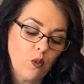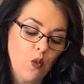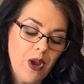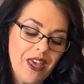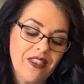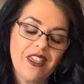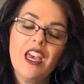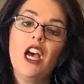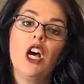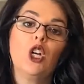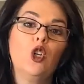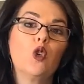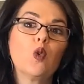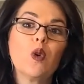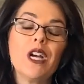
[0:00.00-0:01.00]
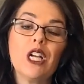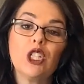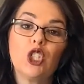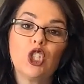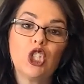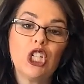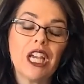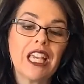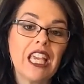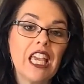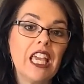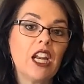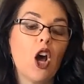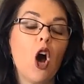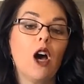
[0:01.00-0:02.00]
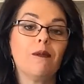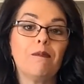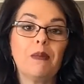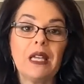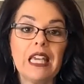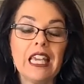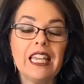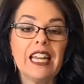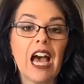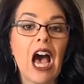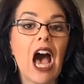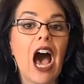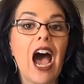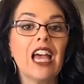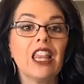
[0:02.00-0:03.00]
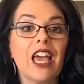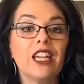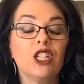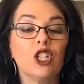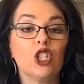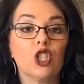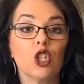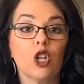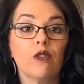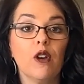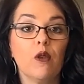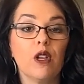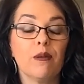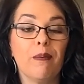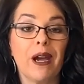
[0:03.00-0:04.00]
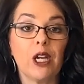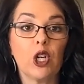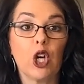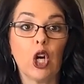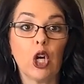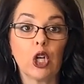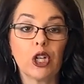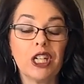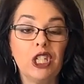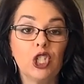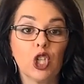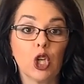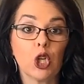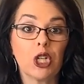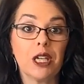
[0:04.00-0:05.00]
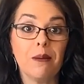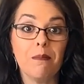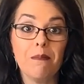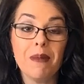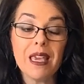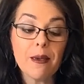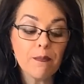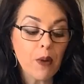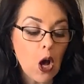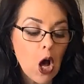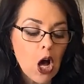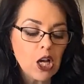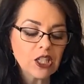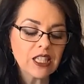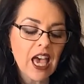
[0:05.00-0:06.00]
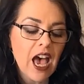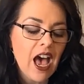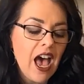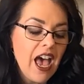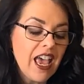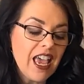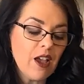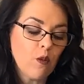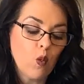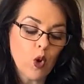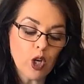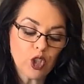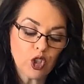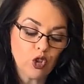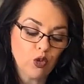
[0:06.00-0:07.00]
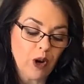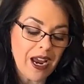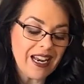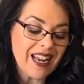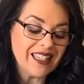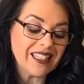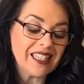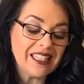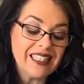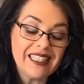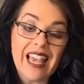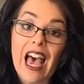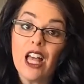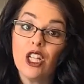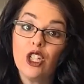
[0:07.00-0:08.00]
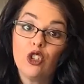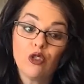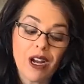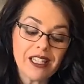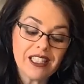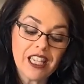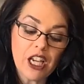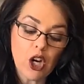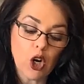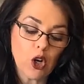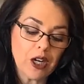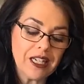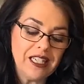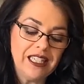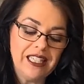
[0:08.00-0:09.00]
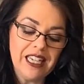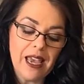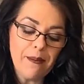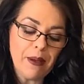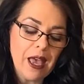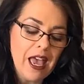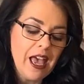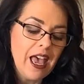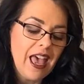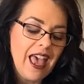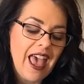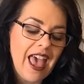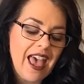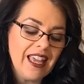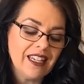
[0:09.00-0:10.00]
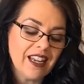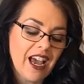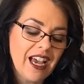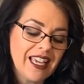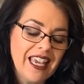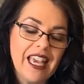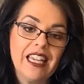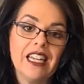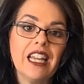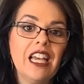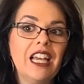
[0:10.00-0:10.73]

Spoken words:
with grilled chicken on pita. I like to serve it with my curried turkey meatballs. It works great as a salad dressing or a dip. And again,